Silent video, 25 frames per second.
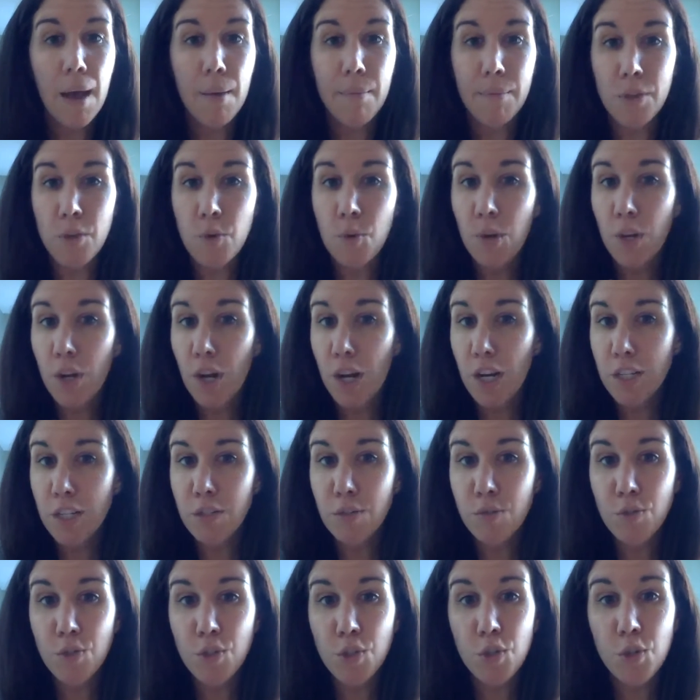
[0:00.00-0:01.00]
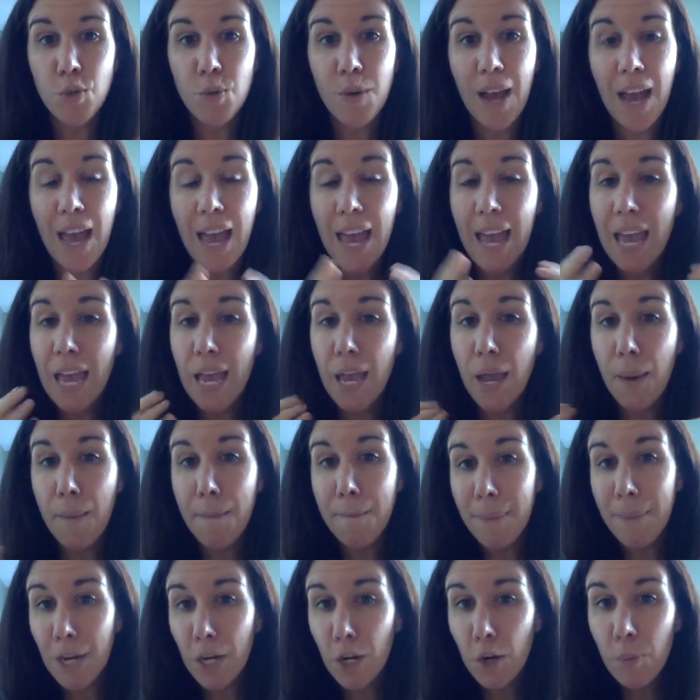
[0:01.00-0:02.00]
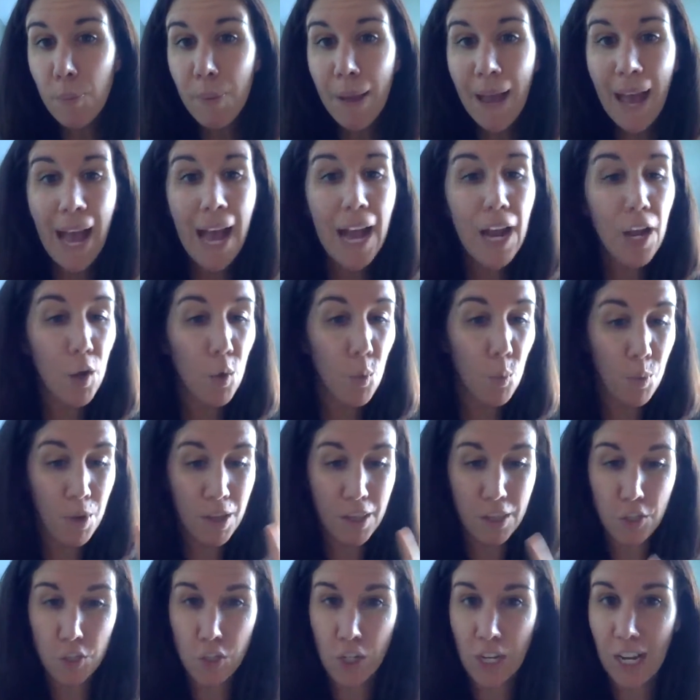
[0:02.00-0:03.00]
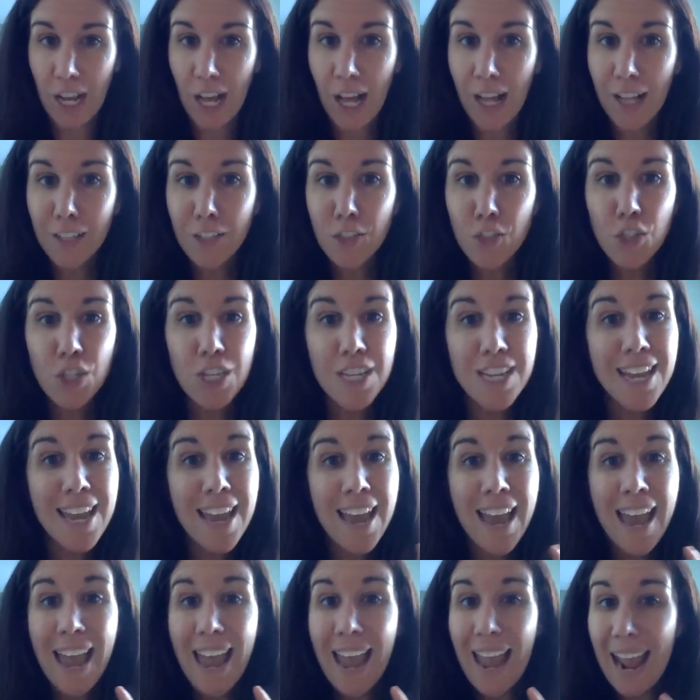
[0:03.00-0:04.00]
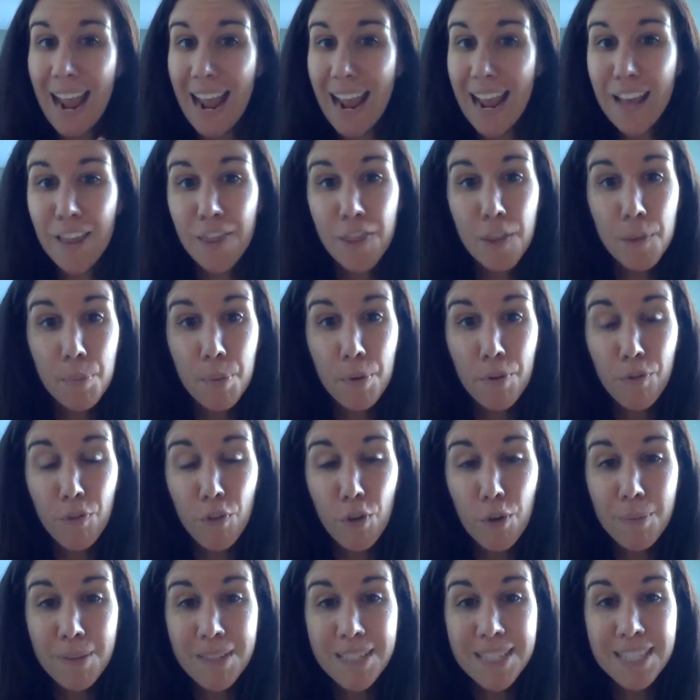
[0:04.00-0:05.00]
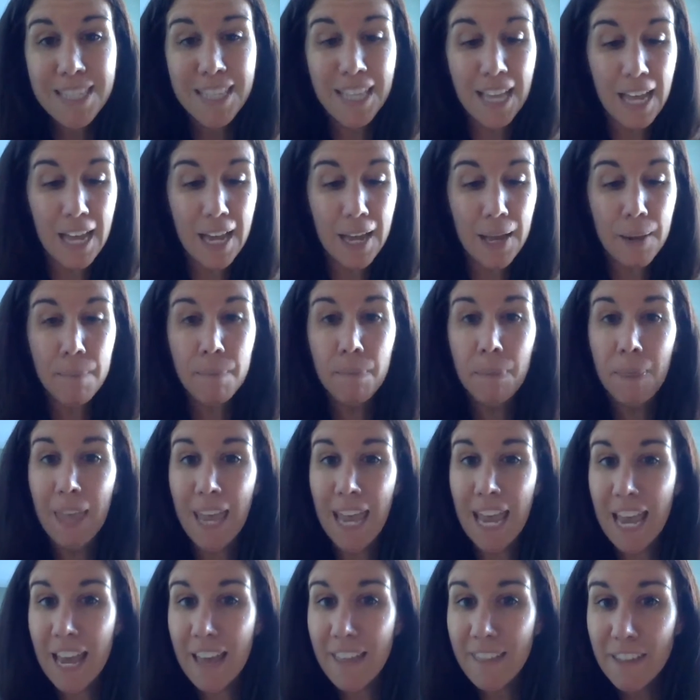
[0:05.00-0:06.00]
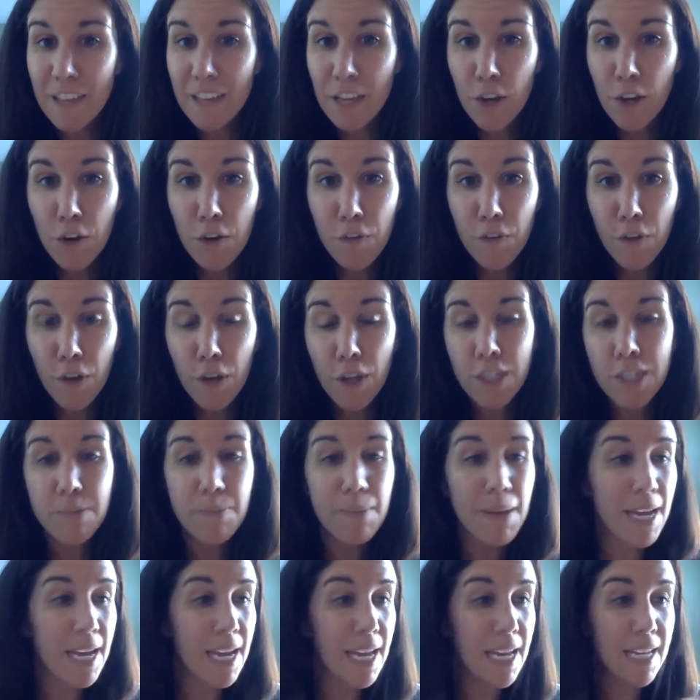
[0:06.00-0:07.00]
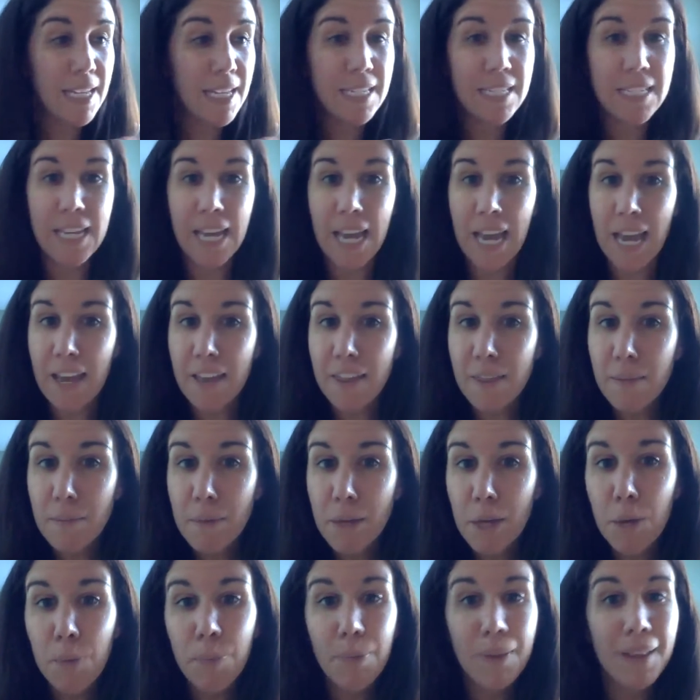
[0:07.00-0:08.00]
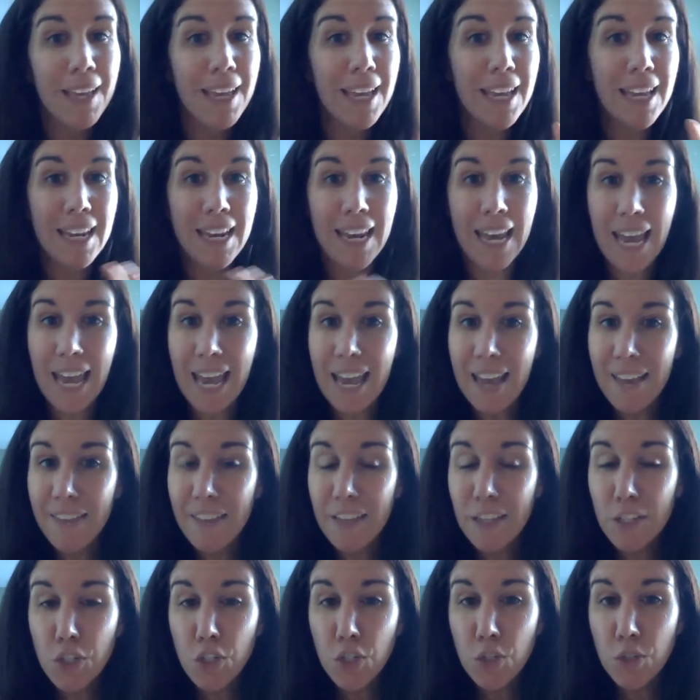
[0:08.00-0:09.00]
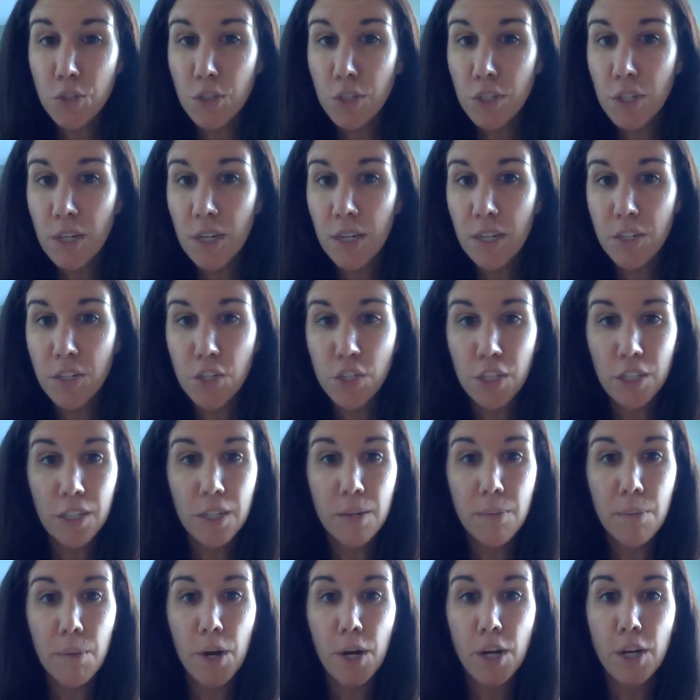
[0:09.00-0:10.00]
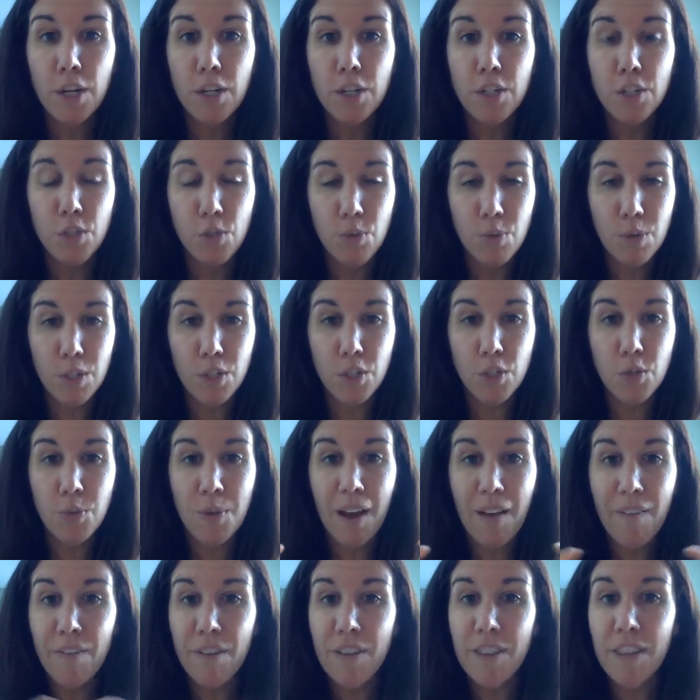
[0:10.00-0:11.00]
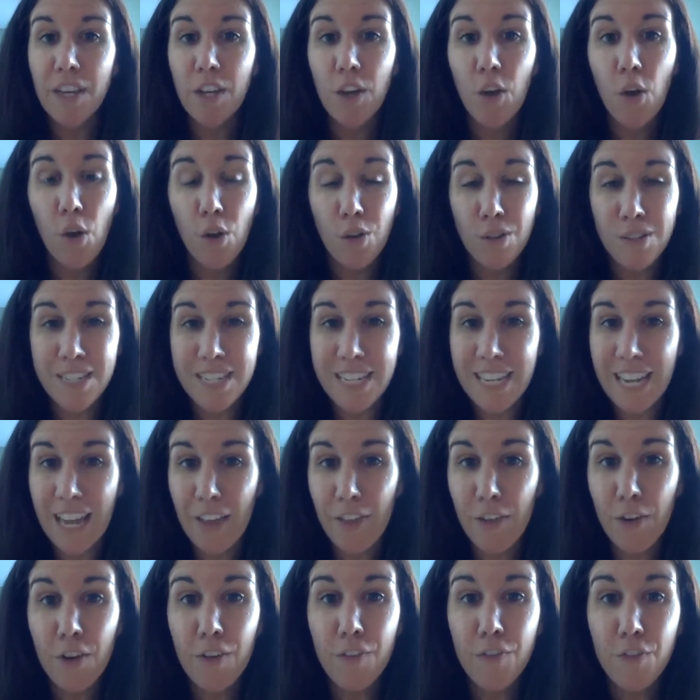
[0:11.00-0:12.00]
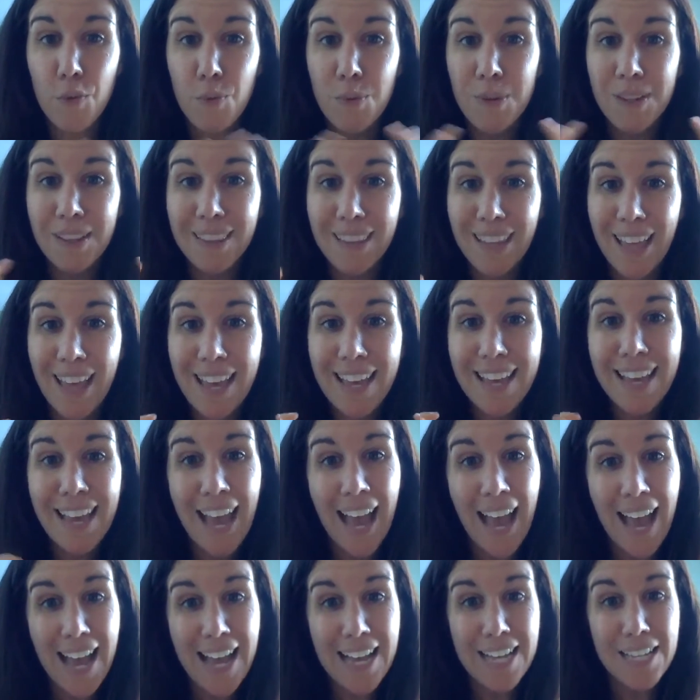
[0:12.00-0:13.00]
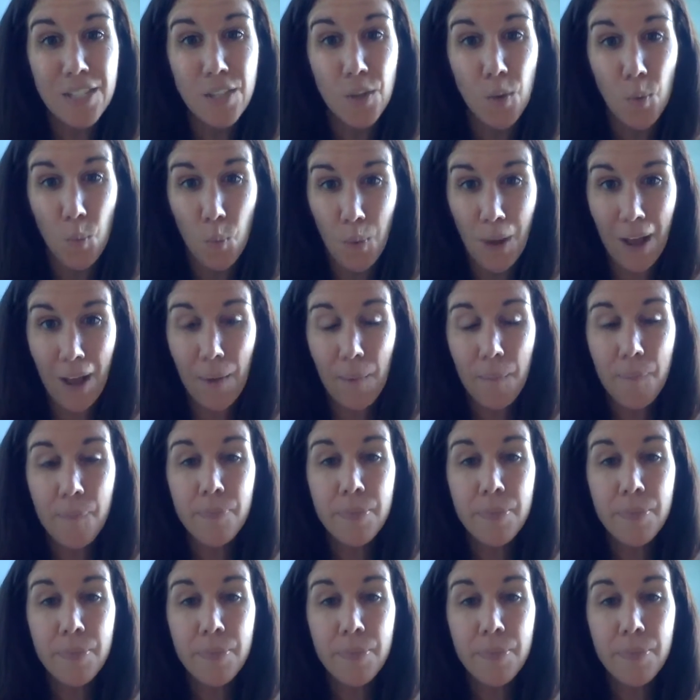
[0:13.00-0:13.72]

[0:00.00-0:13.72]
You can also do a bigger pack with Shakeology and the performance line and the year of on demand and the meal plan and the agility markers. You can do everything all together if you would like as well.